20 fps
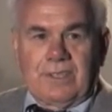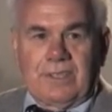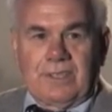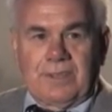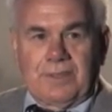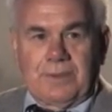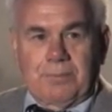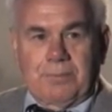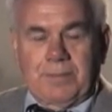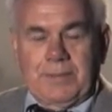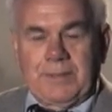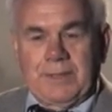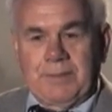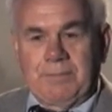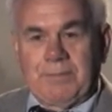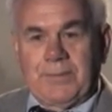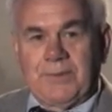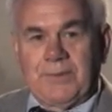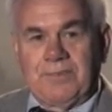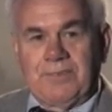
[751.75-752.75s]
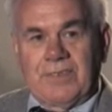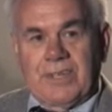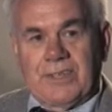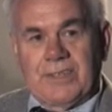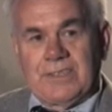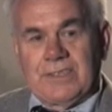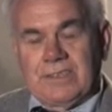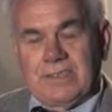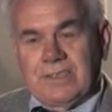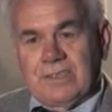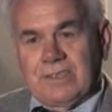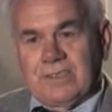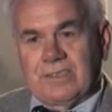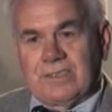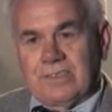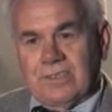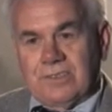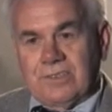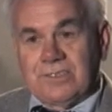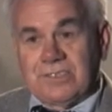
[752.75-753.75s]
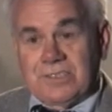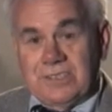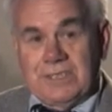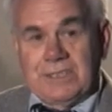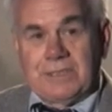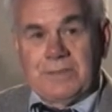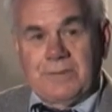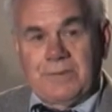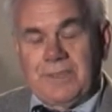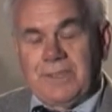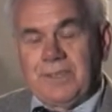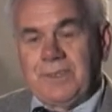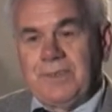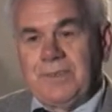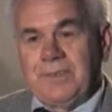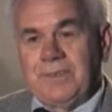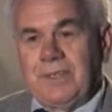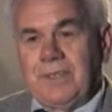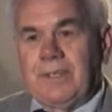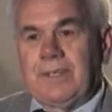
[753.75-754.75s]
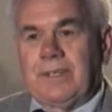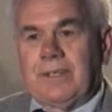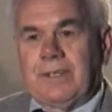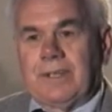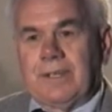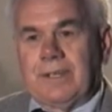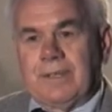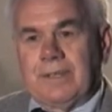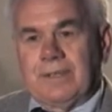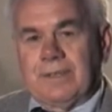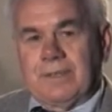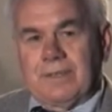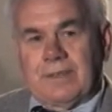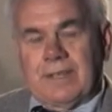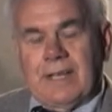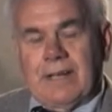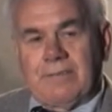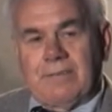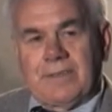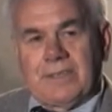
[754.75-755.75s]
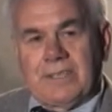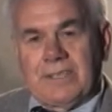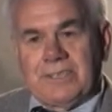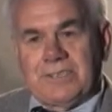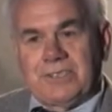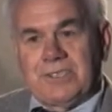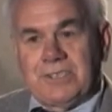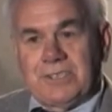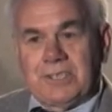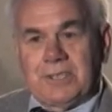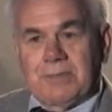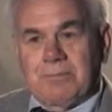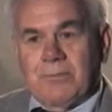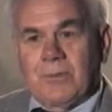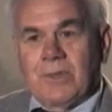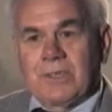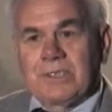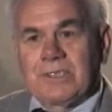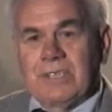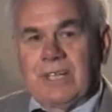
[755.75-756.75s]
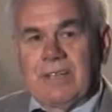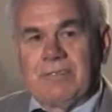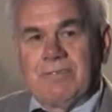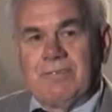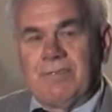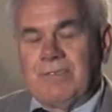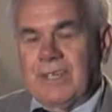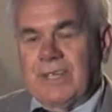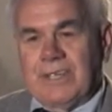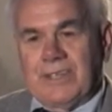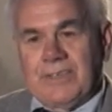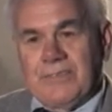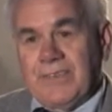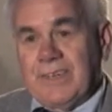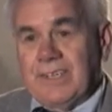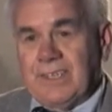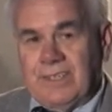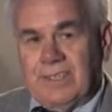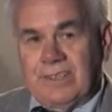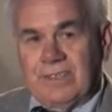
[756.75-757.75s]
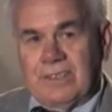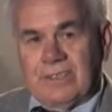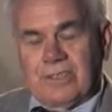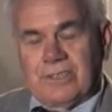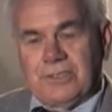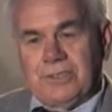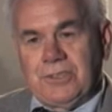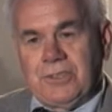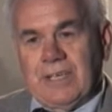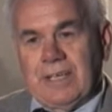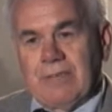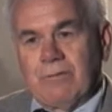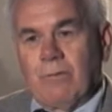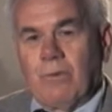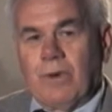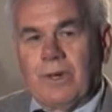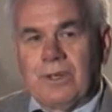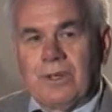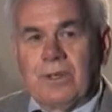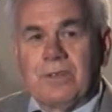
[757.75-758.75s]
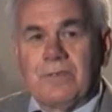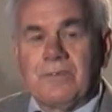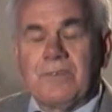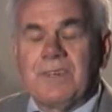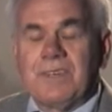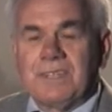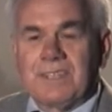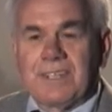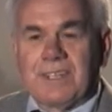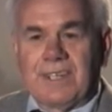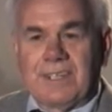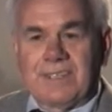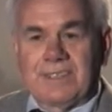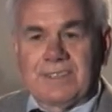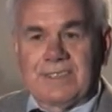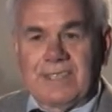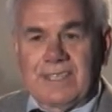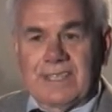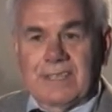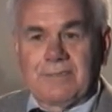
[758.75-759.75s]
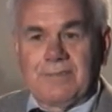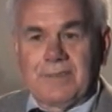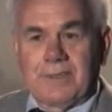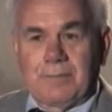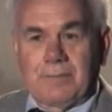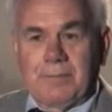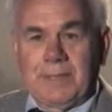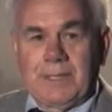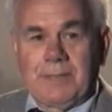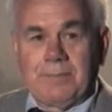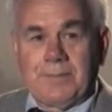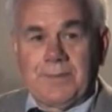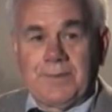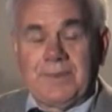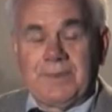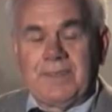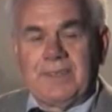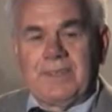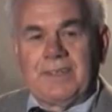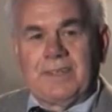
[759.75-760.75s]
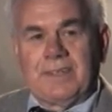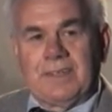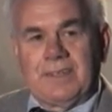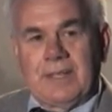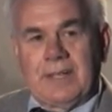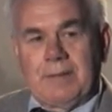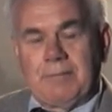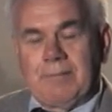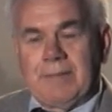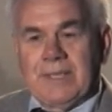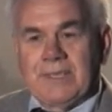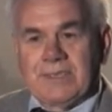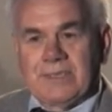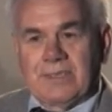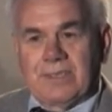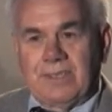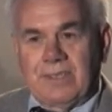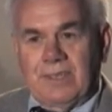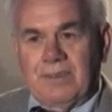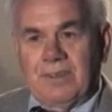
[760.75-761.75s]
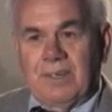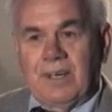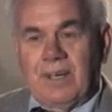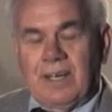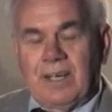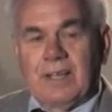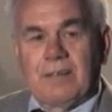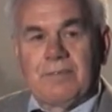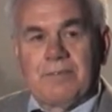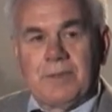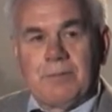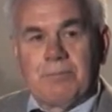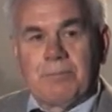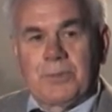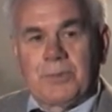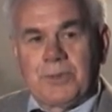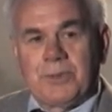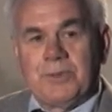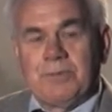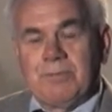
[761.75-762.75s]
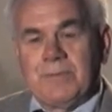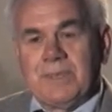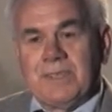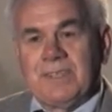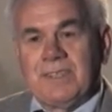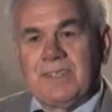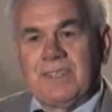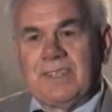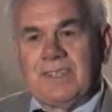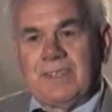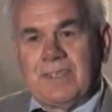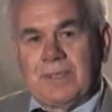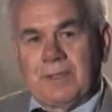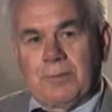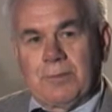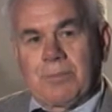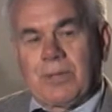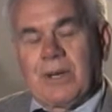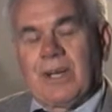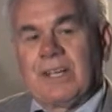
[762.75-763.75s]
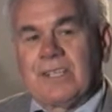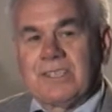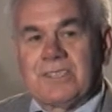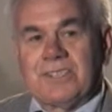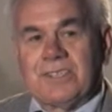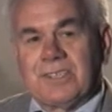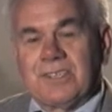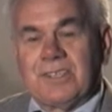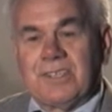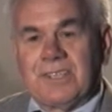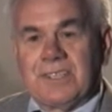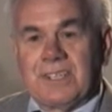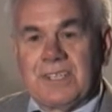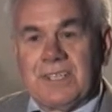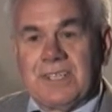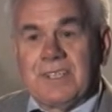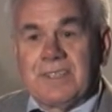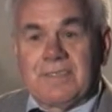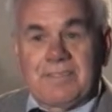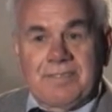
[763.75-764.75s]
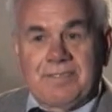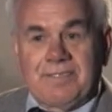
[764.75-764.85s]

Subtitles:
other people, very close-knit with you, and that relationship works out very well because you have one-on-one contact with people, and that makes a lot of improvement in the products you're going to get.